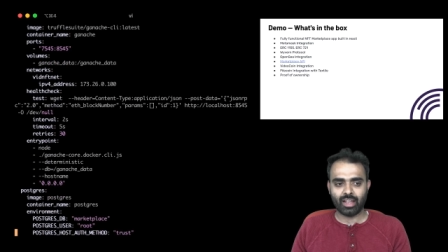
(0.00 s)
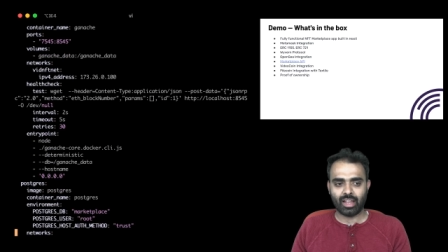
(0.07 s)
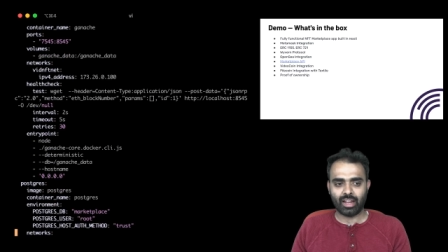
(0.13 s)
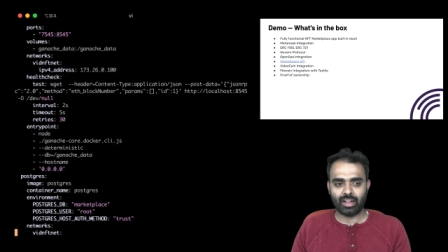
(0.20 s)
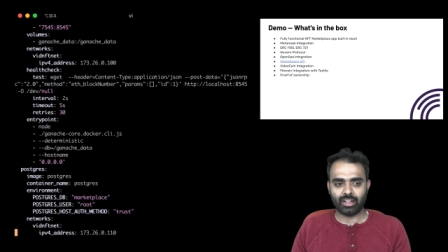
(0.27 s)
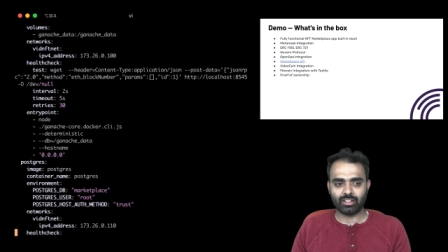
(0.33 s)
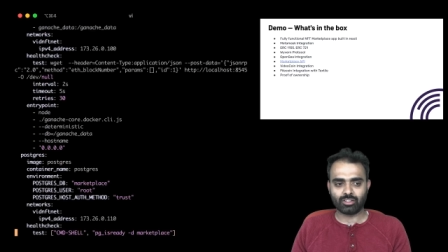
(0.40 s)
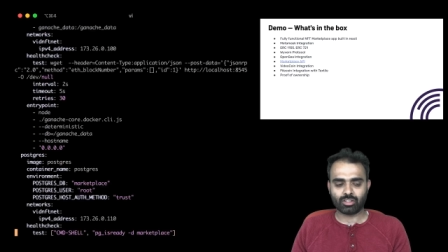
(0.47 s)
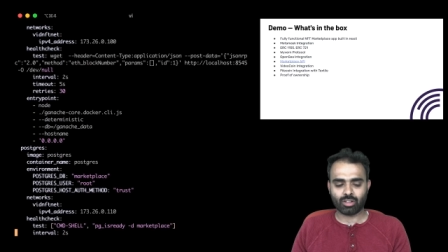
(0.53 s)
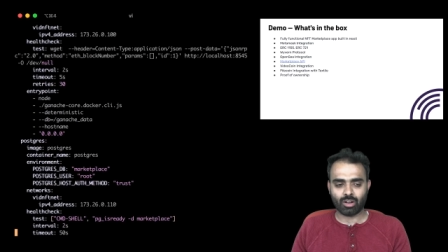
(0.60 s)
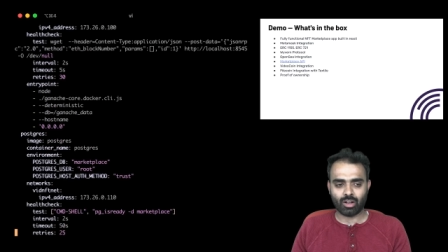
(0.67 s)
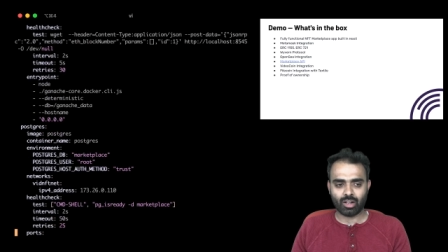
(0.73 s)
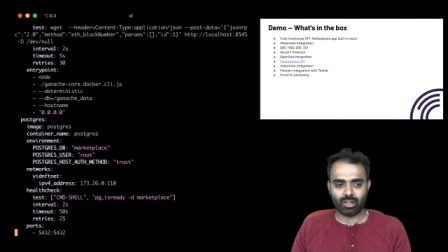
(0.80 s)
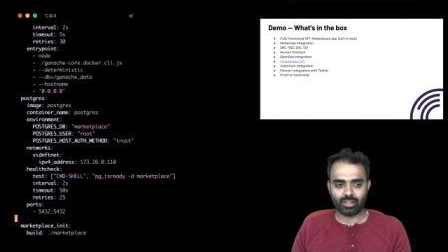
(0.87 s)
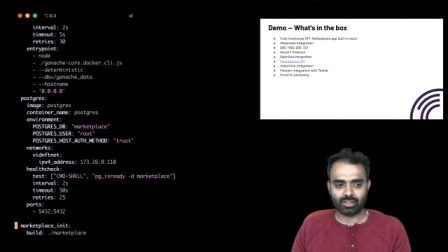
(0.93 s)
it
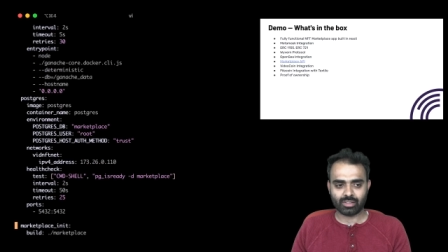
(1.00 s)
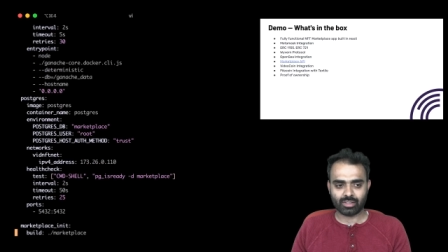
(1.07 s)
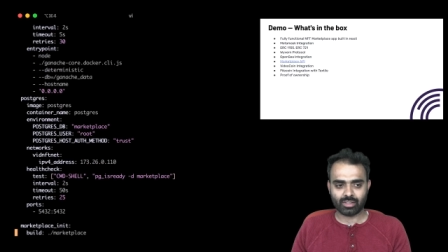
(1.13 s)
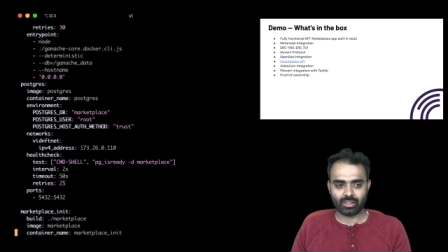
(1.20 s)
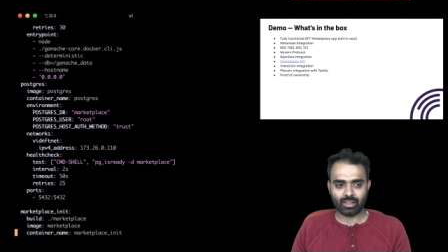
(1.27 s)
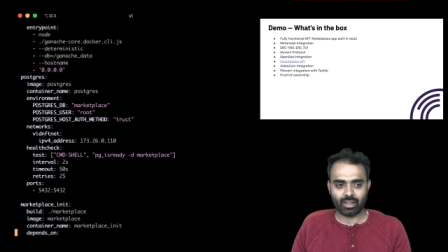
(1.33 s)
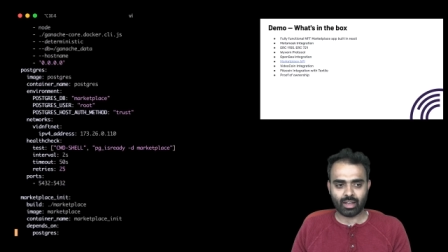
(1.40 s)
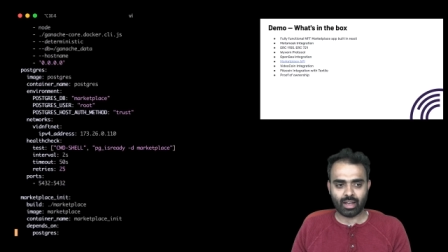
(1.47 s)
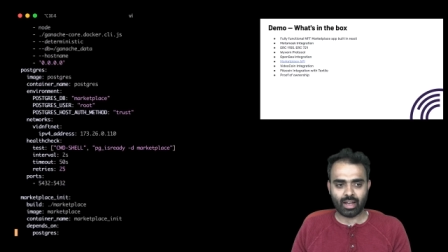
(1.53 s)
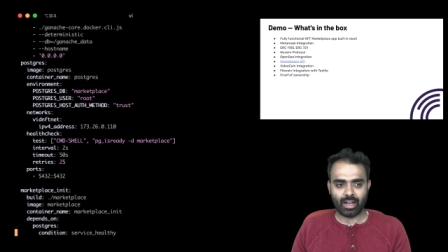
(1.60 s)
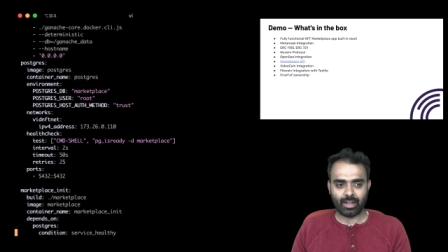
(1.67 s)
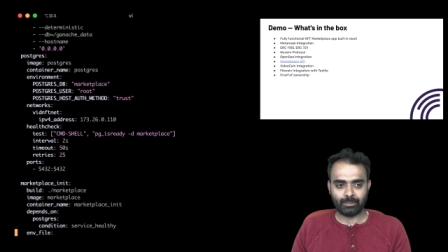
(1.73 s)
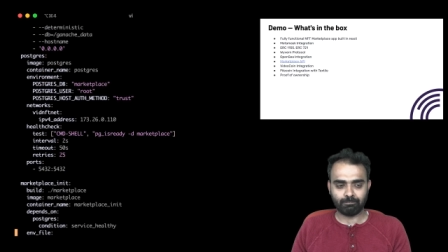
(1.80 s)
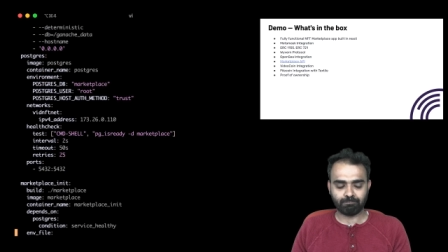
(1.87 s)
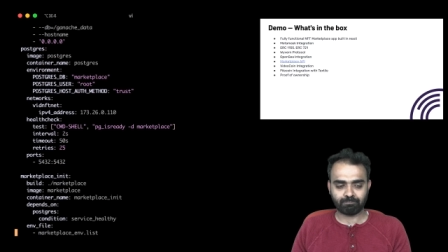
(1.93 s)
installs
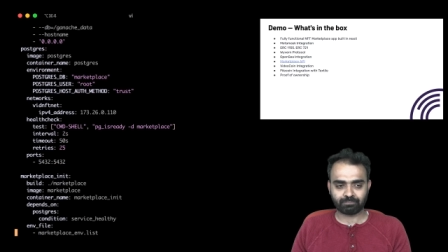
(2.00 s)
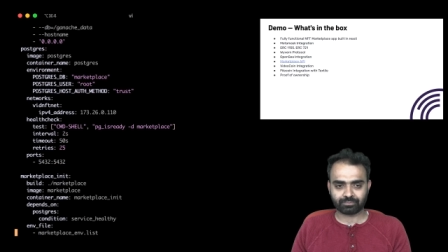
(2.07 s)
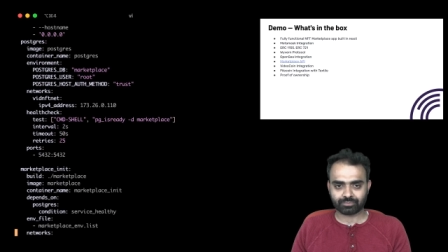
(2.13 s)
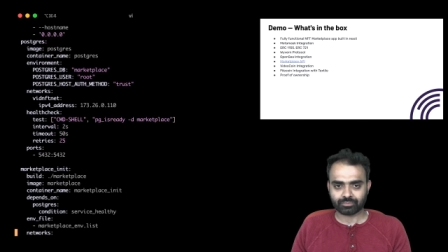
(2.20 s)
um,